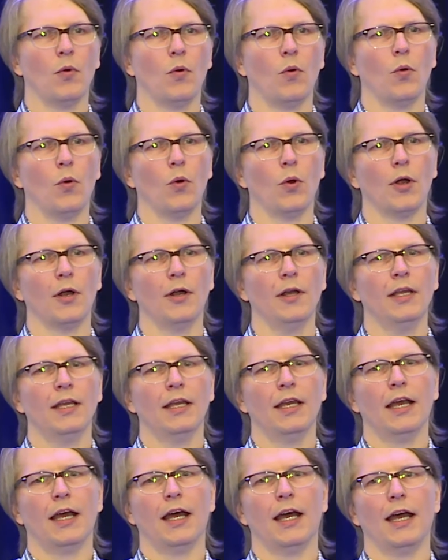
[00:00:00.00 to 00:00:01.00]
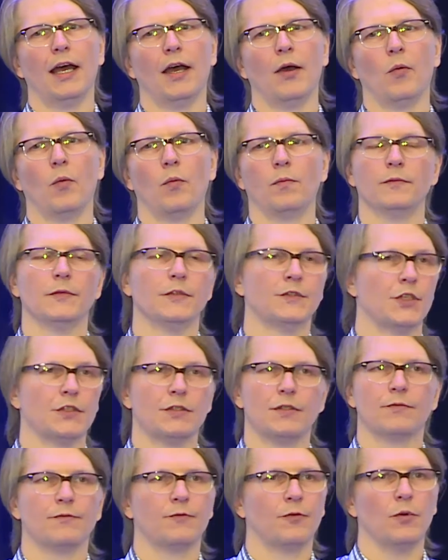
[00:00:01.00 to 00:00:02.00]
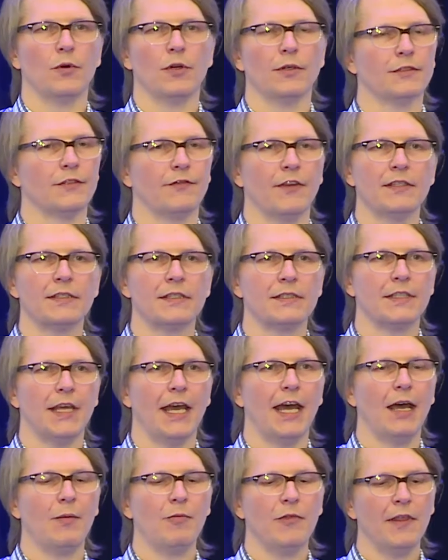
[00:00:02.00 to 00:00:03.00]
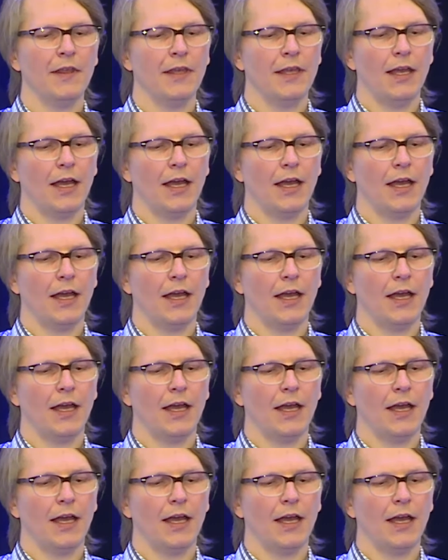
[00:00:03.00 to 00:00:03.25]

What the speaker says: or just for defense in depth.